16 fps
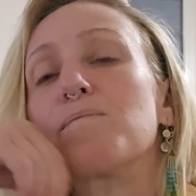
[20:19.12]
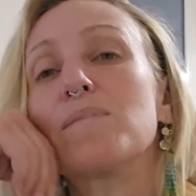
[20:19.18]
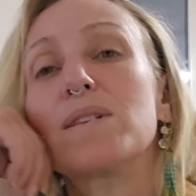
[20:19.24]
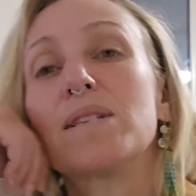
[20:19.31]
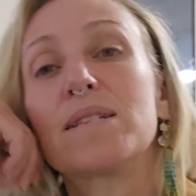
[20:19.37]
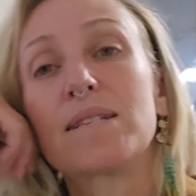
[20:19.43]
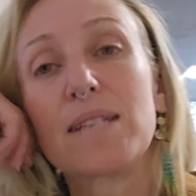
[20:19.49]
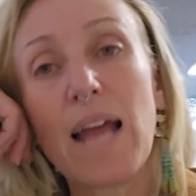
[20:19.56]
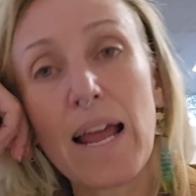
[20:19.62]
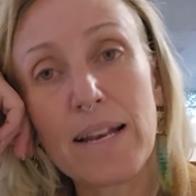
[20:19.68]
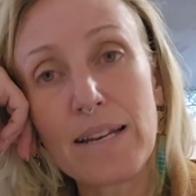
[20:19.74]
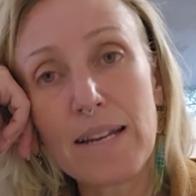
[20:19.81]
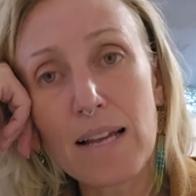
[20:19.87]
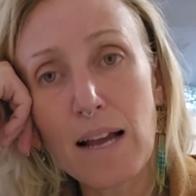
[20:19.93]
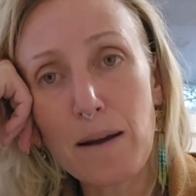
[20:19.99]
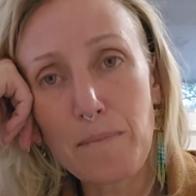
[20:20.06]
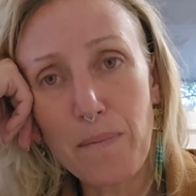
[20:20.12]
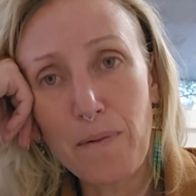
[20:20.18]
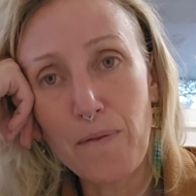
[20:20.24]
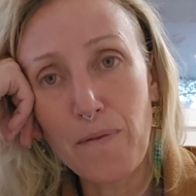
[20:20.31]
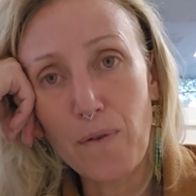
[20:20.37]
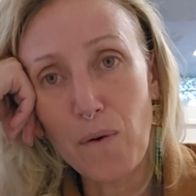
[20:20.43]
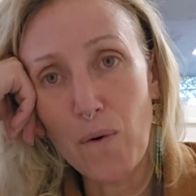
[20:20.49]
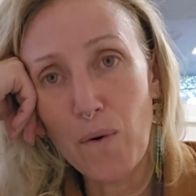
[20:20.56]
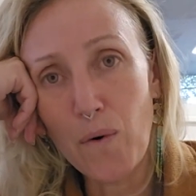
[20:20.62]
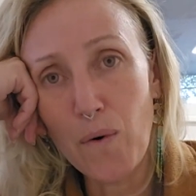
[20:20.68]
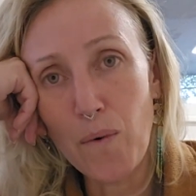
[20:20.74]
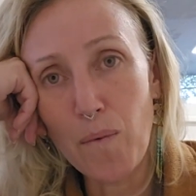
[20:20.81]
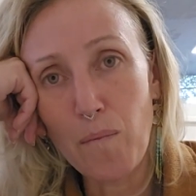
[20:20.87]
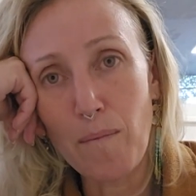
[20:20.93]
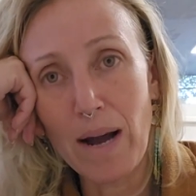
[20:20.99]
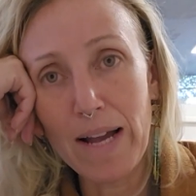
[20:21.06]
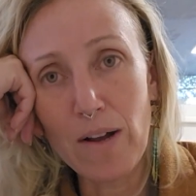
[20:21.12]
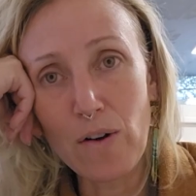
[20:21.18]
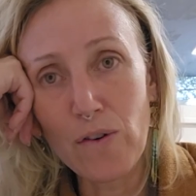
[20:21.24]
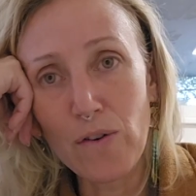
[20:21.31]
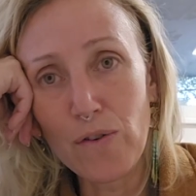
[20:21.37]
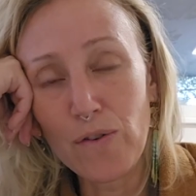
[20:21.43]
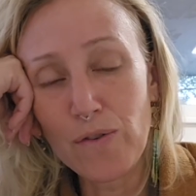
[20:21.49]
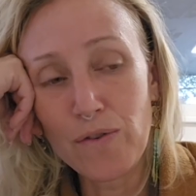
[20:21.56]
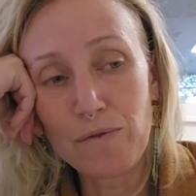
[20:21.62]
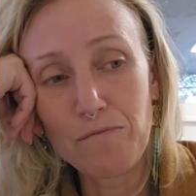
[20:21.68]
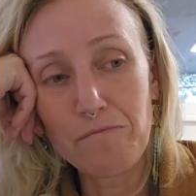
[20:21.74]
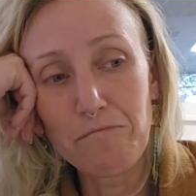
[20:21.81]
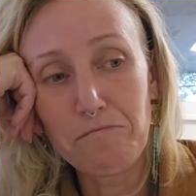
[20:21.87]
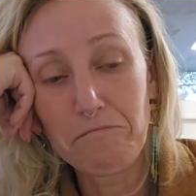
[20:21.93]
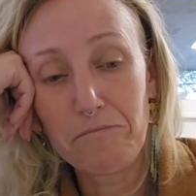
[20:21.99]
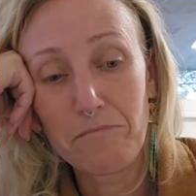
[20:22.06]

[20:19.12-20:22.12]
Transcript: standing up for my own,